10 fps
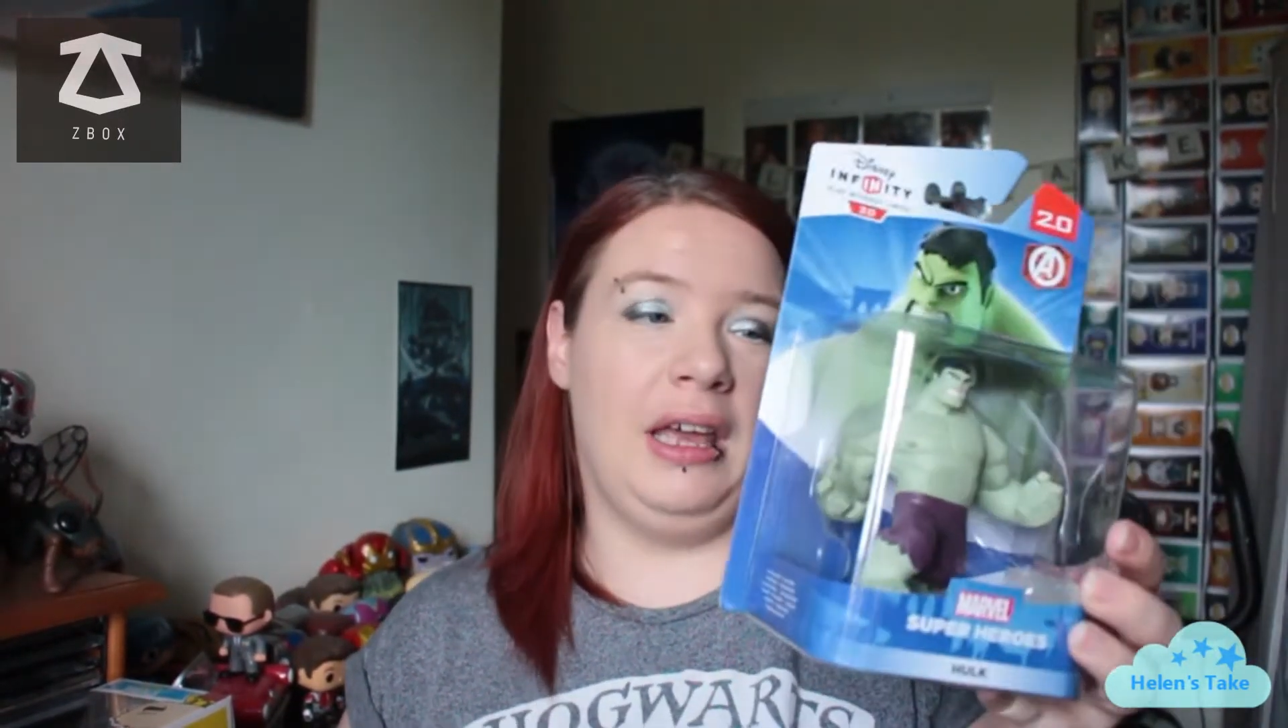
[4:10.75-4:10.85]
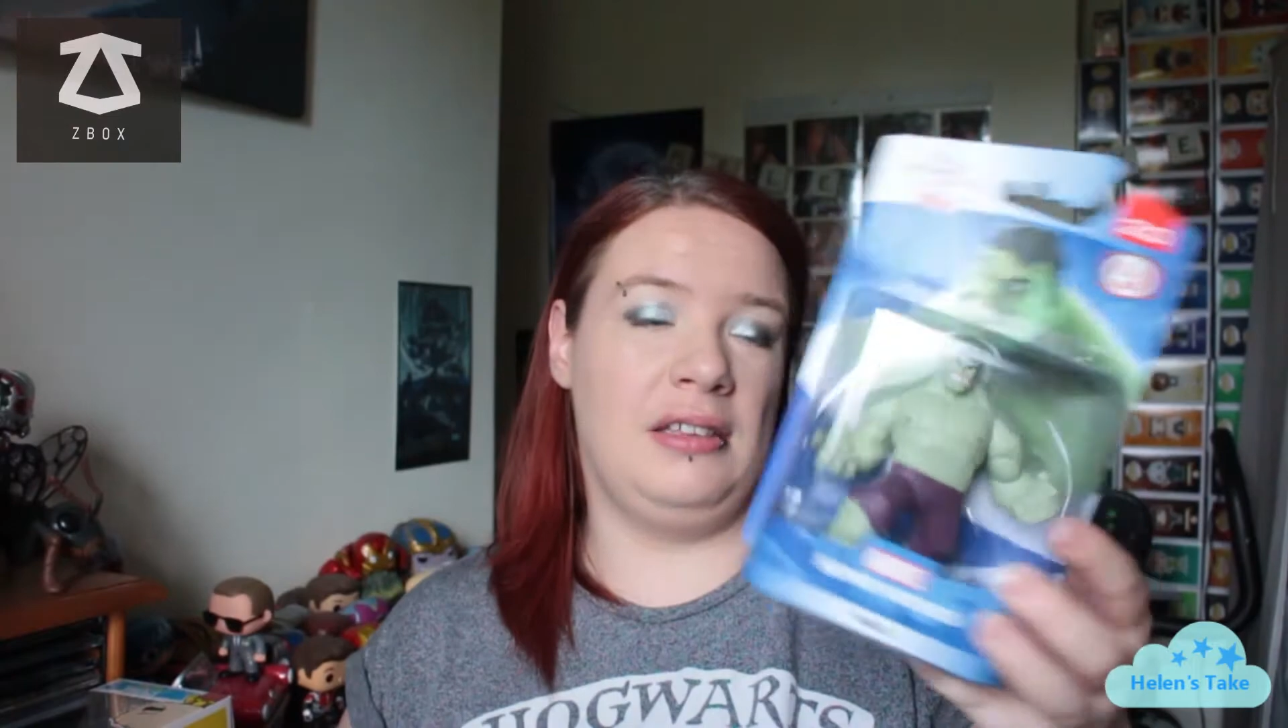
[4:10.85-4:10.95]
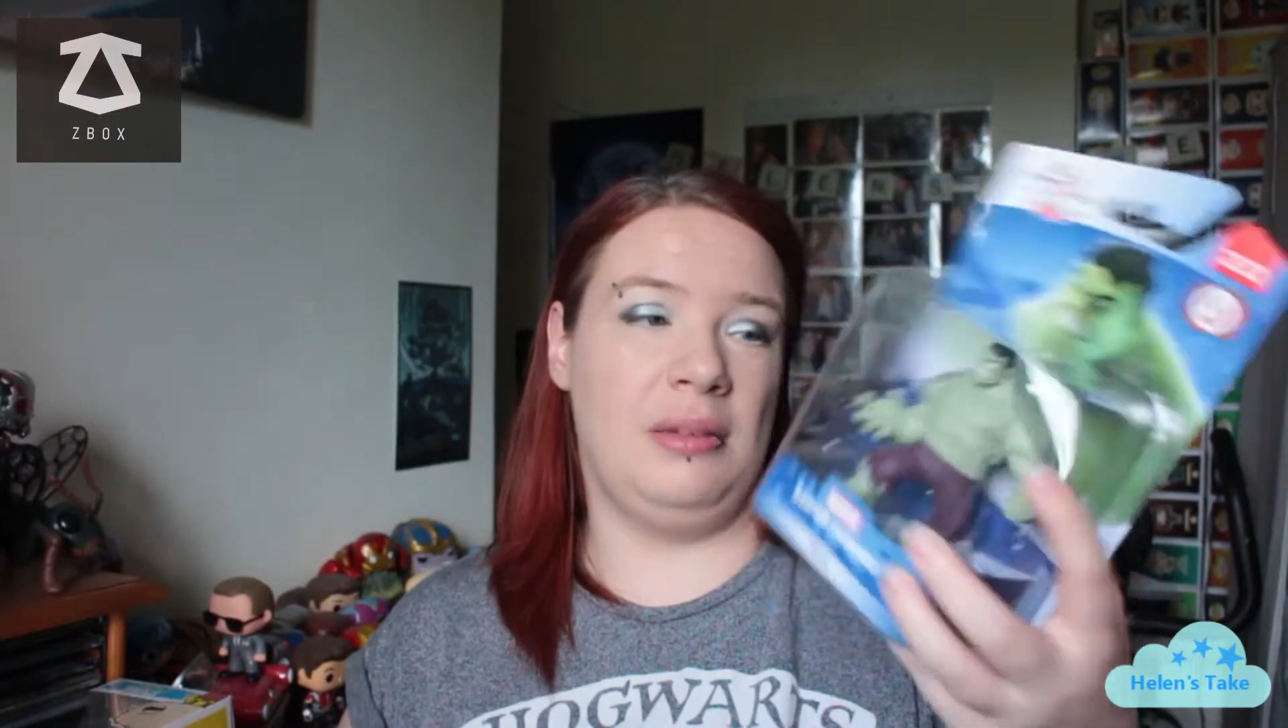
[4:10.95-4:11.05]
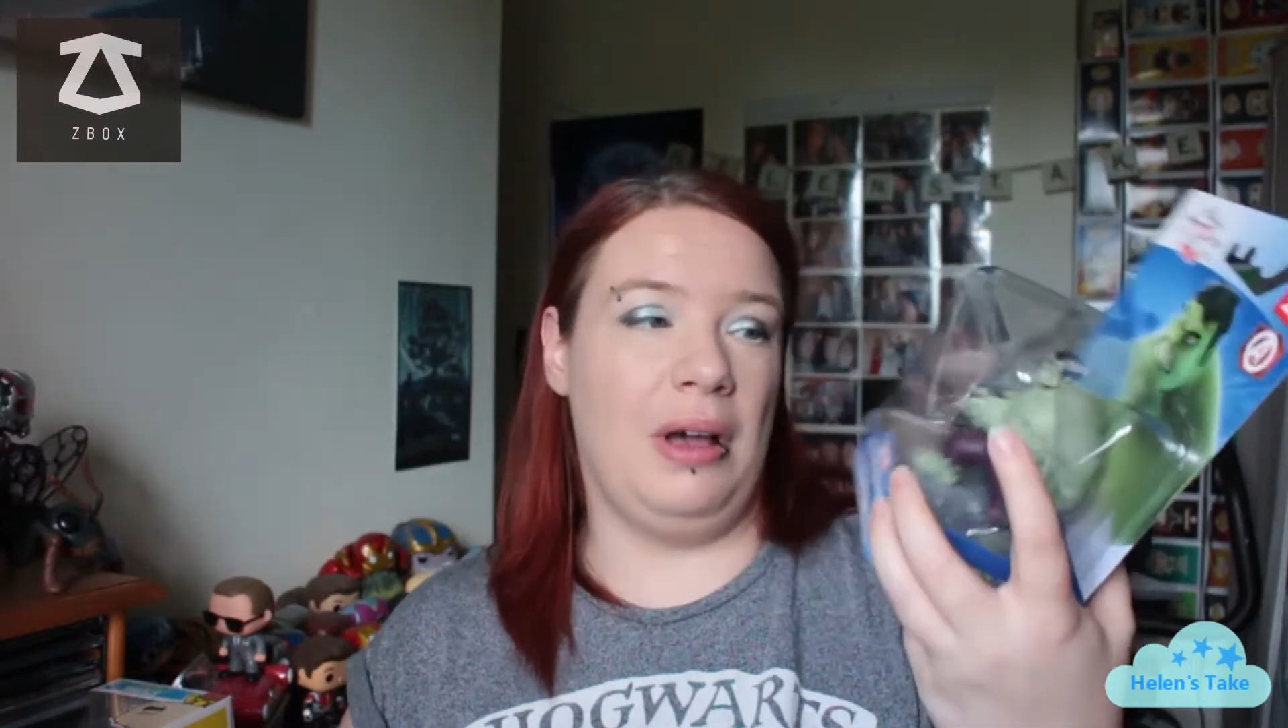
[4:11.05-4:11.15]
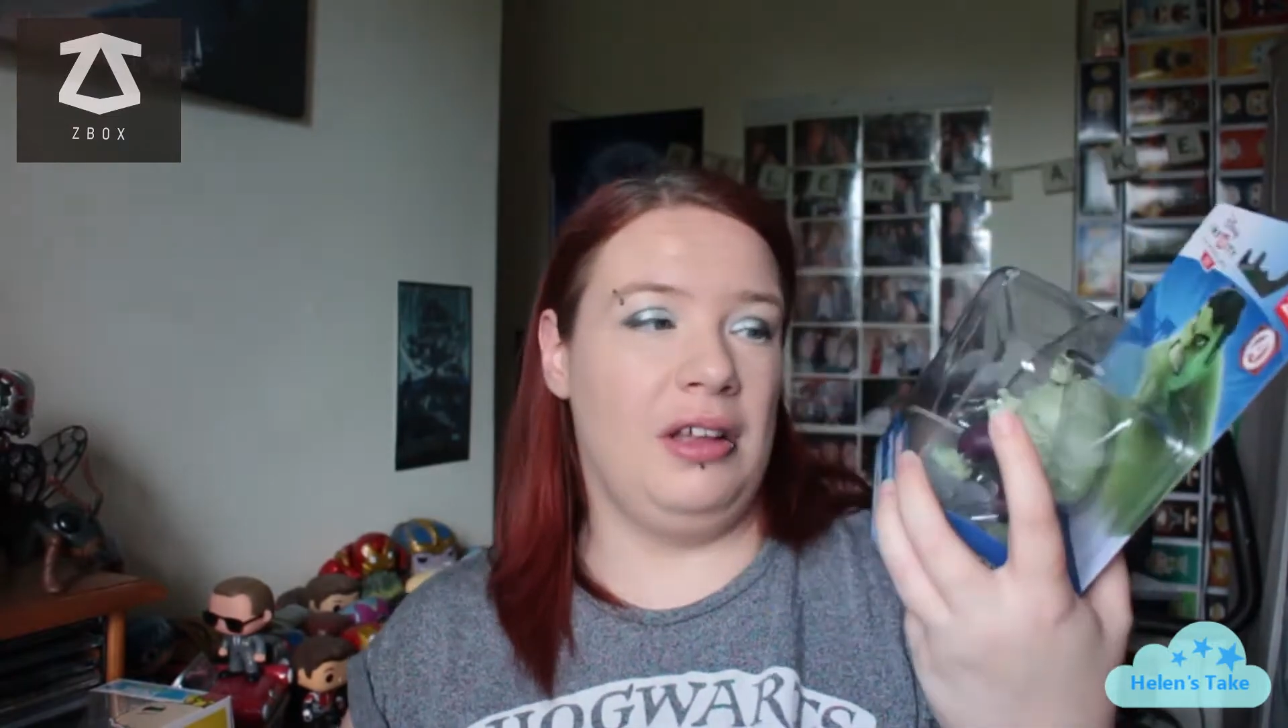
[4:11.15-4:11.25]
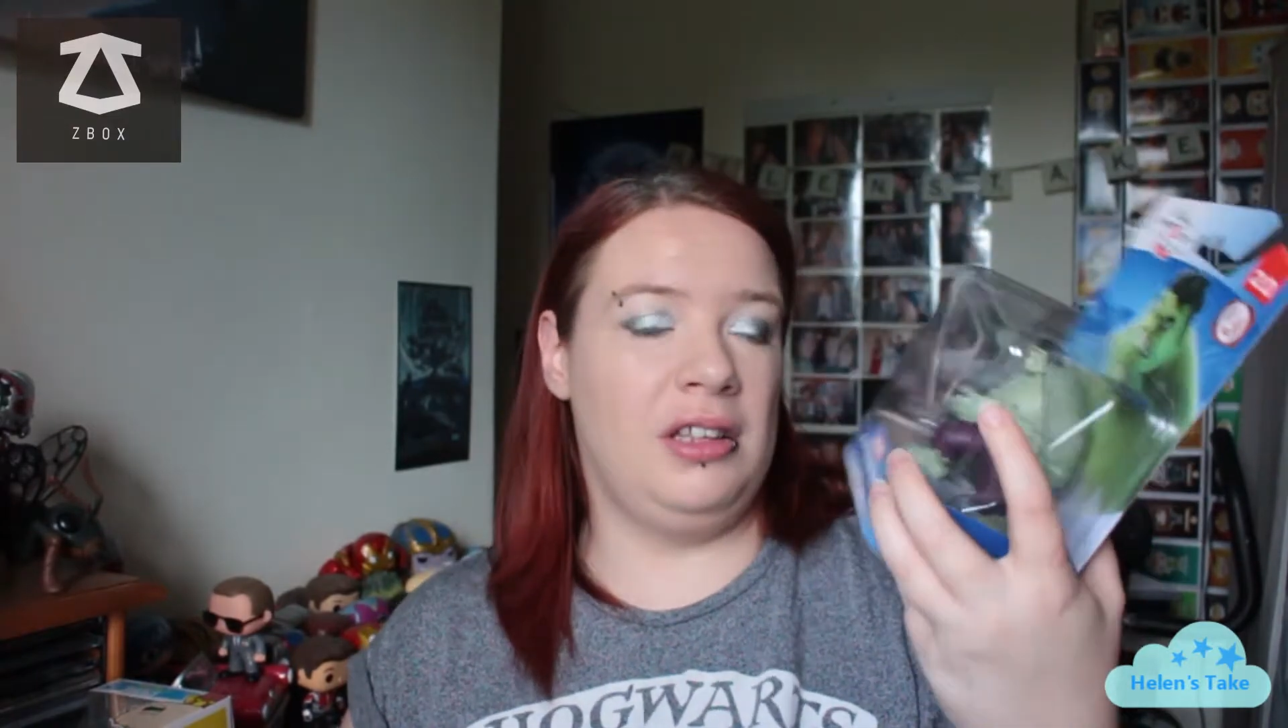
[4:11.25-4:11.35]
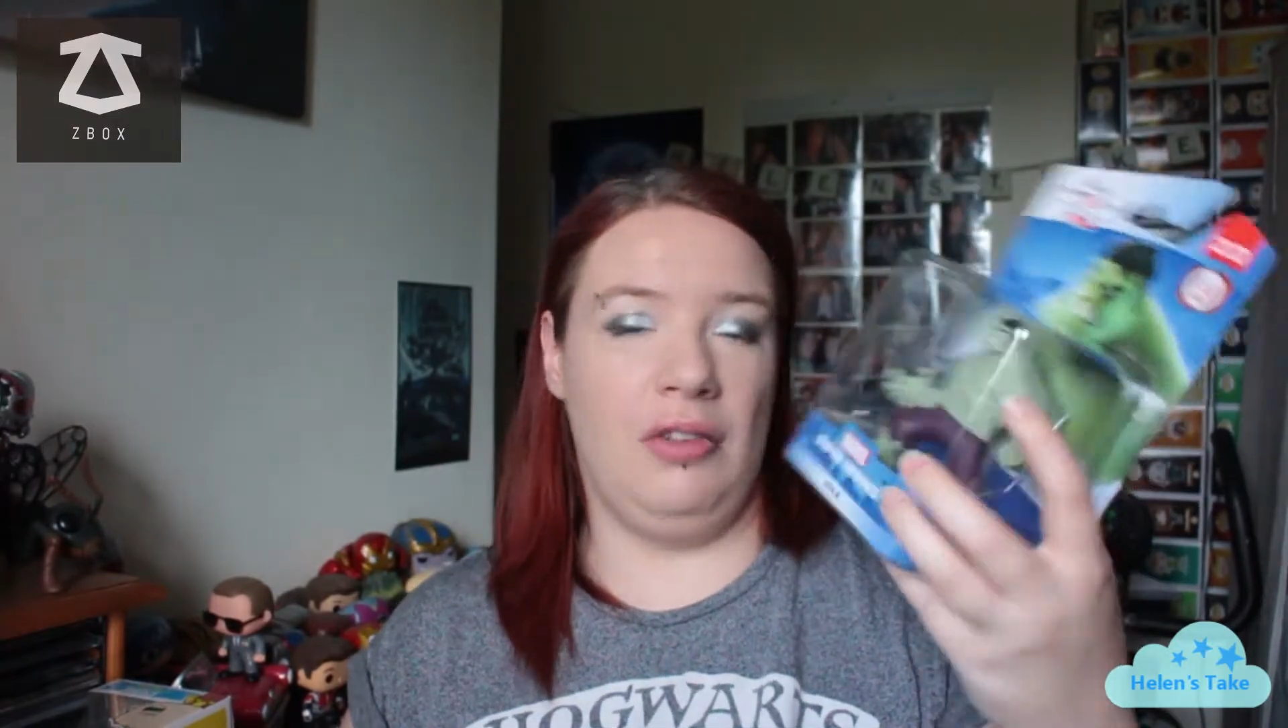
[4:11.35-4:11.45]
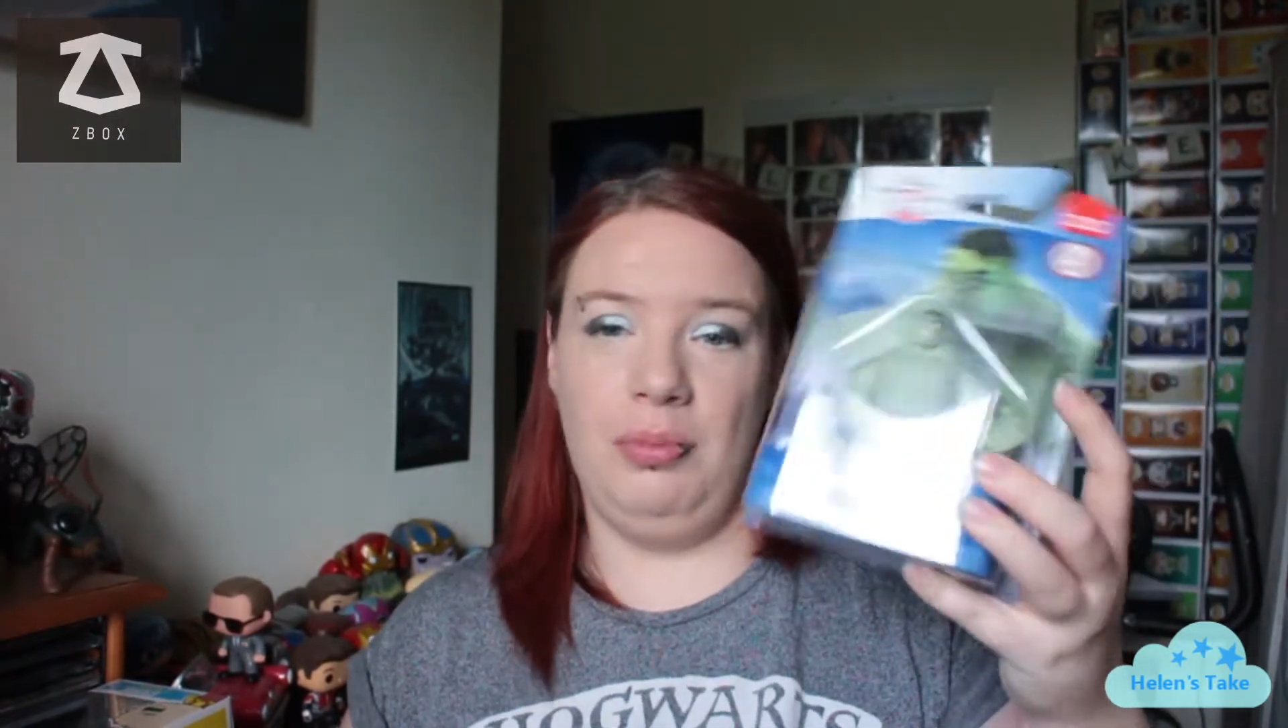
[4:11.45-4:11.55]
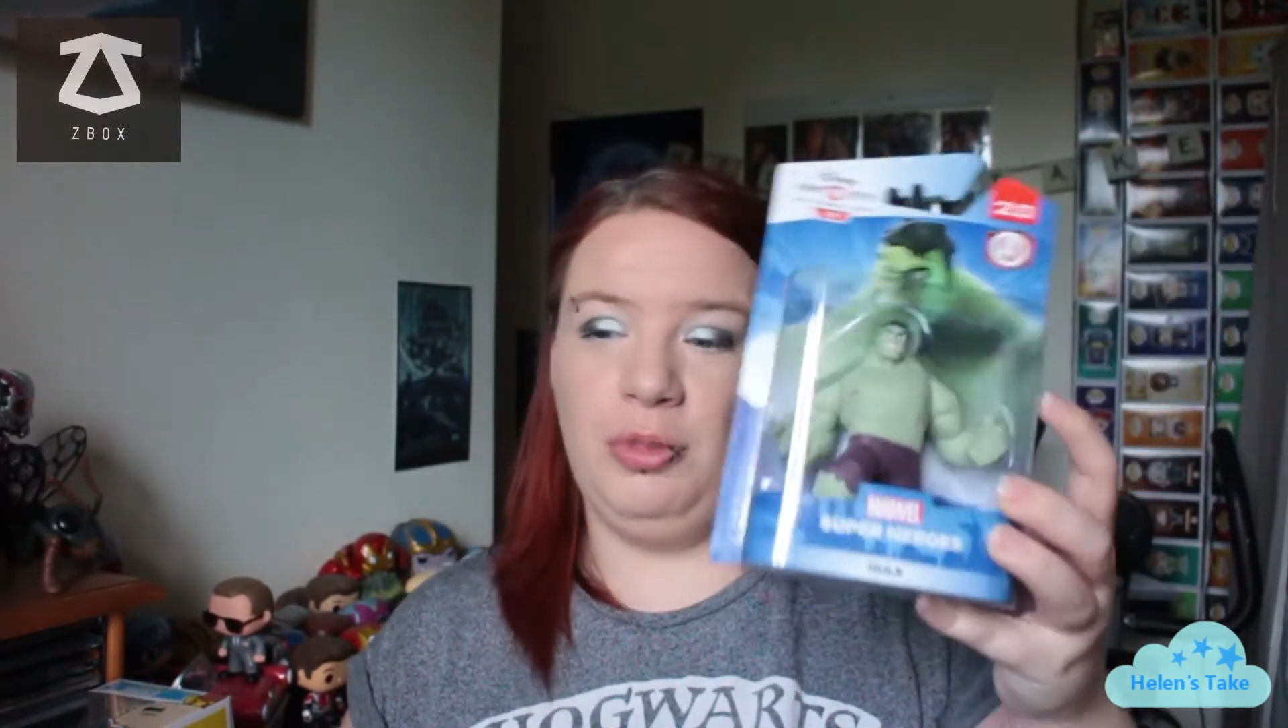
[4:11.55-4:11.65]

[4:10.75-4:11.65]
guess about